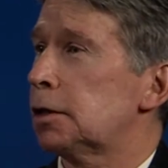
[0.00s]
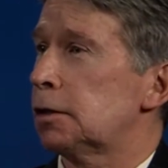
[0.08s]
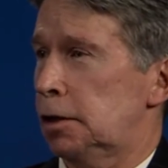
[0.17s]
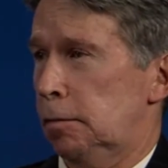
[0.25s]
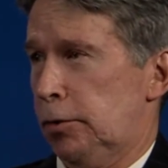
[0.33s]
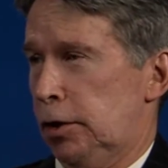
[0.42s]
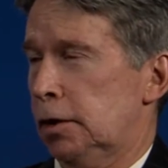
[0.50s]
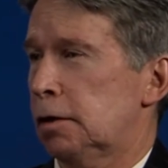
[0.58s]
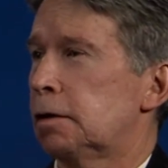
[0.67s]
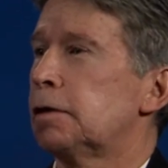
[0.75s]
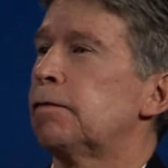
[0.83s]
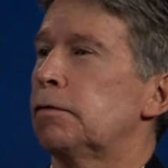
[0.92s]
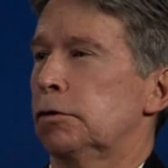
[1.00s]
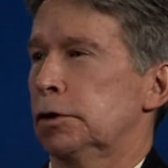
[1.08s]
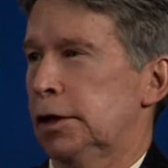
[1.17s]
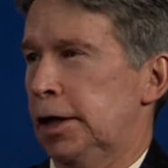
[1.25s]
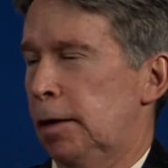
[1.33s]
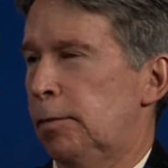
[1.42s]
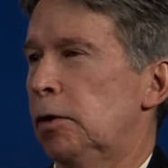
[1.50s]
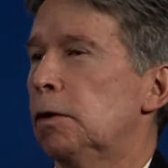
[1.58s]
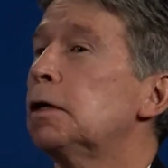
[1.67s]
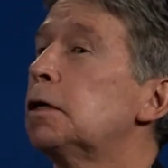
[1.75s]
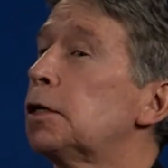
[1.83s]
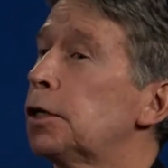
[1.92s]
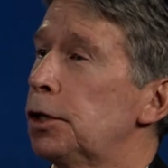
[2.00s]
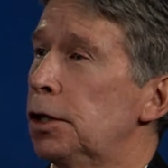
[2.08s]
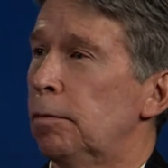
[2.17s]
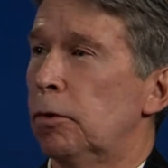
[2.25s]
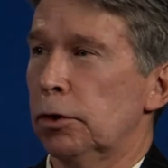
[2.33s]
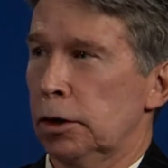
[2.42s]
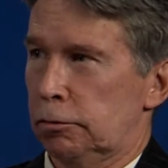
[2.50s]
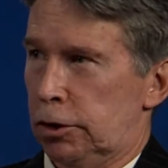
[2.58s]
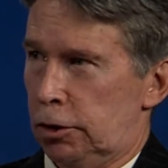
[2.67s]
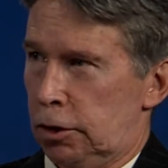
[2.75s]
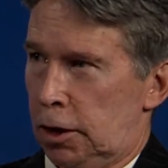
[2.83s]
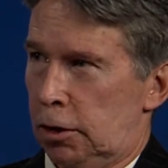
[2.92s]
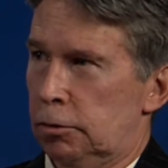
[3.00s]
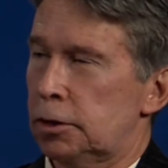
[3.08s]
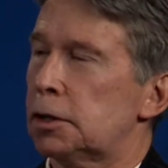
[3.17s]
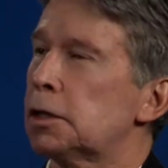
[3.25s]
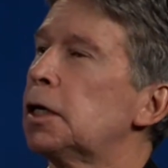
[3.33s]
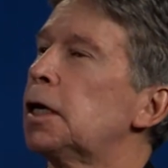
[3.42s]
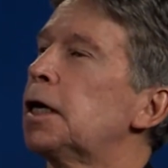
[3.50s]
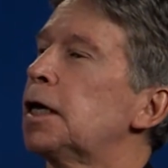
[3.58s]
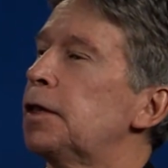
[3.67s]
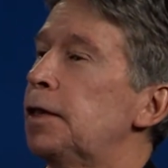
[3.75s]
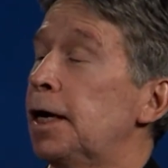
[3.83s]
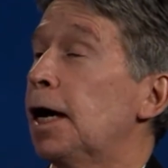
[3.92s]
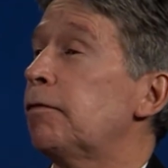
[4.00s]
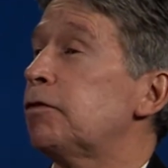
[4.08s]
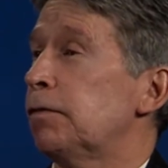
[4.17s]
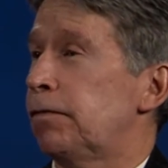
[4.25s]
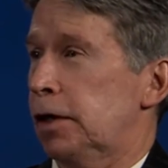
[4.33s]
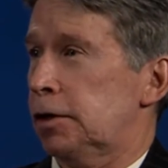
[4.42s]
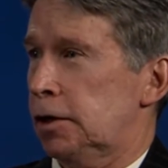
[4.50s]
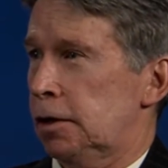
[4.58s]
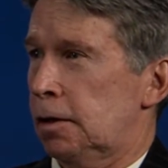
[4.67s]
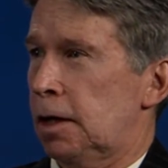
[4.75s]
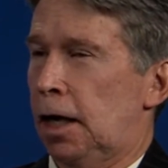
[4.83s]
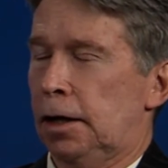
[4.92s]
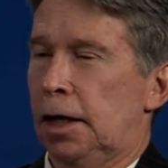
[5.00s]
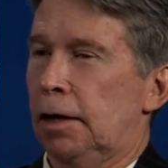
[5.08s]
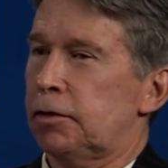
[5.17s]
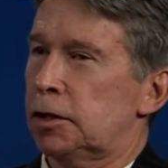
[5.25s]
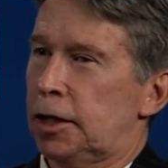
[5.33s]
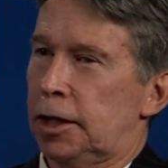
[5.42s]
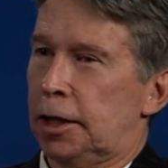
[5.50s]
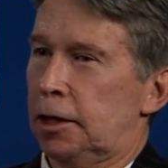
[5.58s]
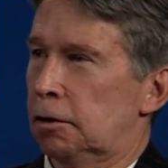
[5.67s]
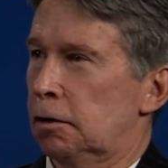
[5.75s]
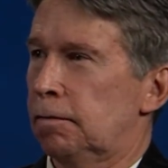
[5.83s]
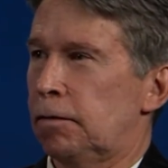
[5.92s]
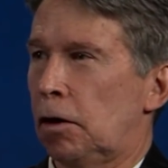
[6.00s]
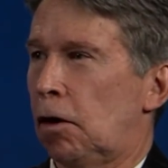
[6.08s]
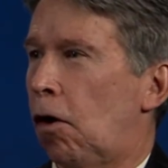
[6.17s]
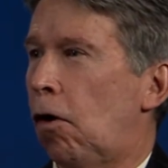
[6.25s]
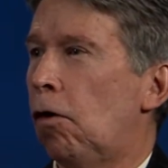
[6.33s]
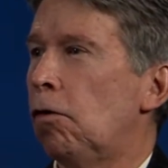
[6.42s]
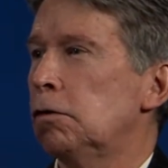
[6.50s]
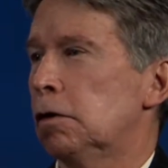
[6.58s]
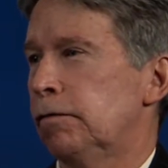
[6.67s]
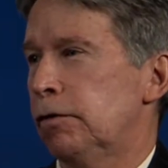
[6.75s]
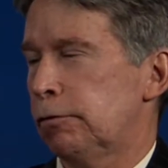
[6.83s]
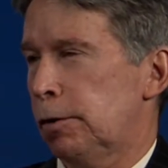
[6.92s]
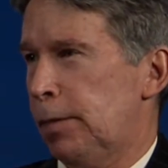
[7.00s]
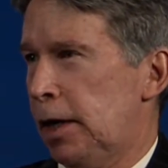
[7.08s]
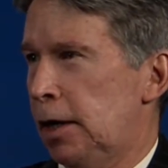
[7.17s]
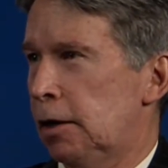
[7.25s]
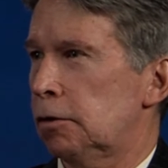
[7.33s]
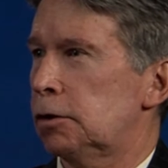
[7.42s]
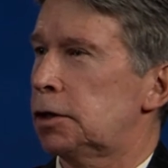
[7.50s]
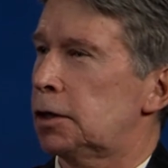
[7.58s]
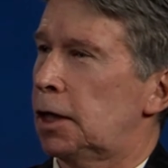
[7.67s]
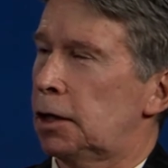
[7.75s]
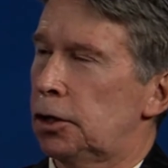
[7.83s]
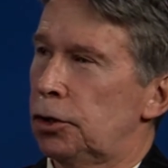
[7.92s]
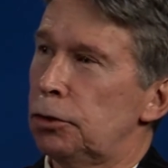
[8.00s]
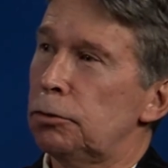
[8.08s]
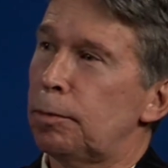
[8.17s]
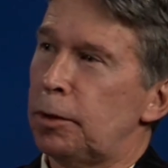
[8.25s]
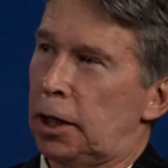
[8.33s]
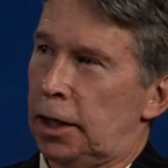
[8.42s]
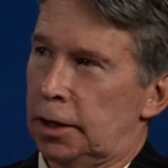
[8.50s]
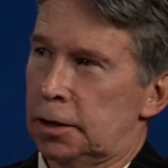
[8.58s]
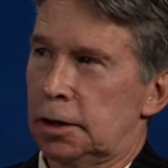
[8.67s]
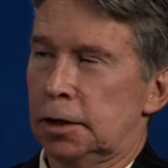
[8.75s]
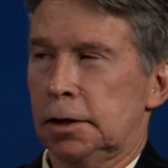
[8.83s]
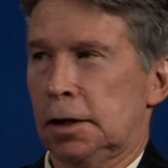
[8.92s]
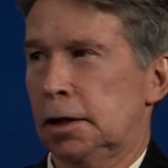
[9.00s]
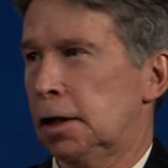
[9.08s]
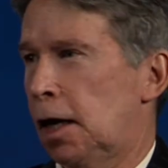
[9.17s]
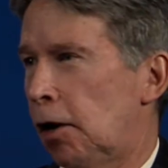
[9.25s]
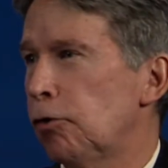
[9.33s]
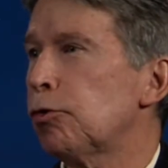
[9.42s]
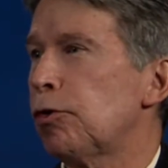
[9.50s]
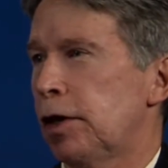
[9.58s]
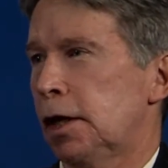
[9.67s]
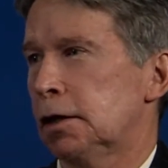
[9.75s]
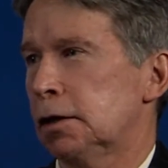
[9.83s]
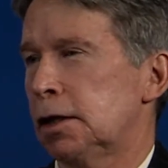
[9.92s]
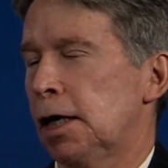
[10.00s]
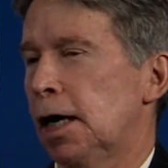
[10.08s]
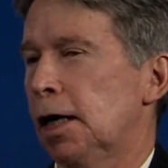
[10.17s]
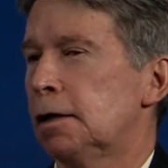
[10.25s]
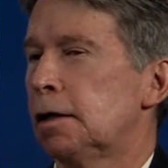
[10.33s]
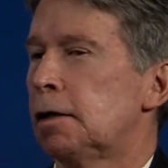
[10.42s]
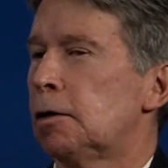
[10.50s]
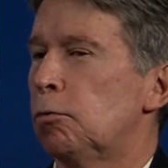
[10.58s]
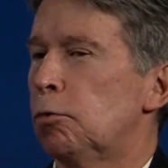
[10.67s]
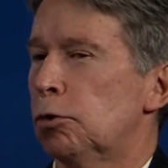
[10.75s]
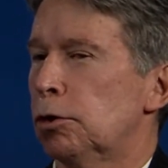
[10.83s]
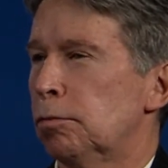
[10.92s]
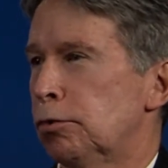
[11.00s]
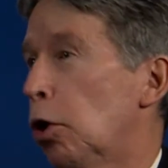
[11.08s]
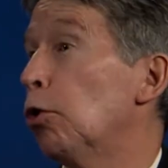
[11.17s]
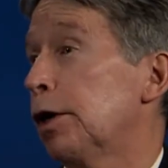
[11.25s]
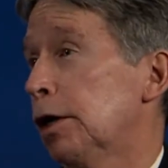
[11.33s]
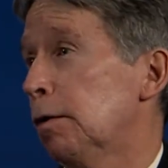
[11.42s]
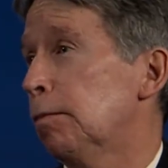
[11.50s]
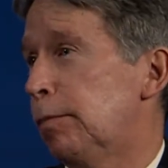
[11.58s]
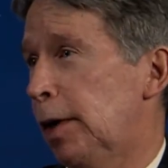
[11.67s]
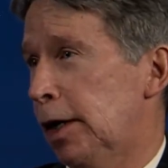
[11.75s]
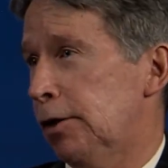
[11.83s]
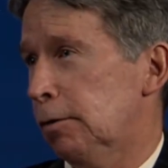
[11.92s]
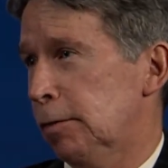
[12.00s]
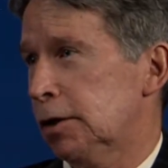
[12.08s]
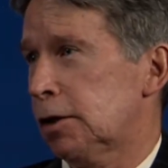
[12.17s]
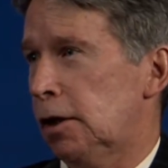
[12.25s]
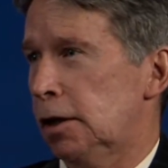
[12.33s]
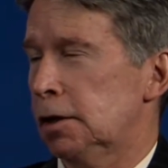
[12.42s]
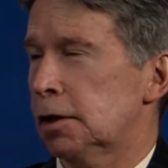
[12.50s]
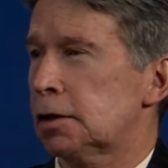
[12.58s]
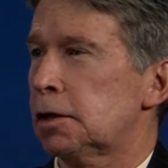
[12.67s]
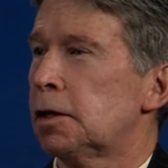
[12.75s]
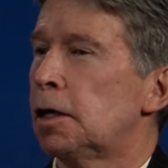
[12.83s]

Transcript: something, for example, the boiler in your house, they have to fix it, and they have to take care of all of the repairs and the new appliances and other things that were broken by their misconduct.